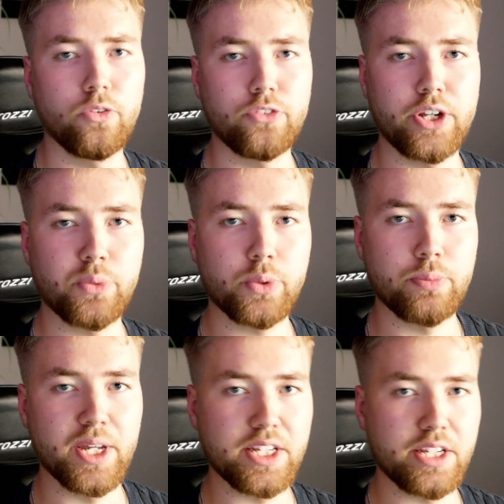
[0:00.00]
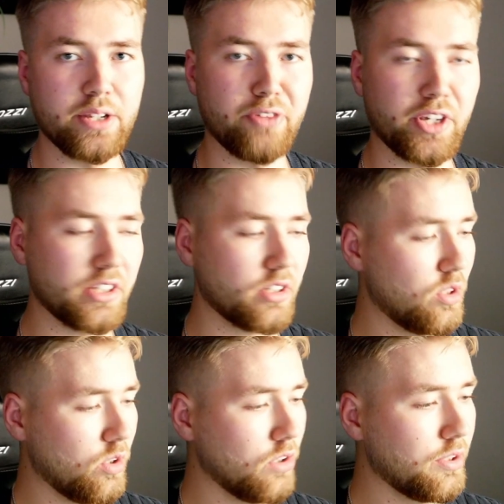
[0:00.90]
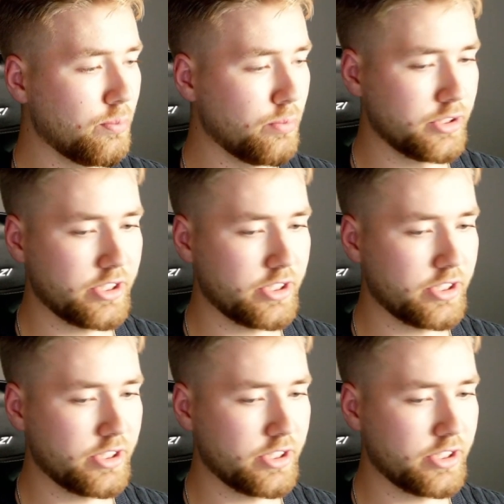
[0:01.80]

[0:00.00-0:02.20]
After that we're going to be adding an effect called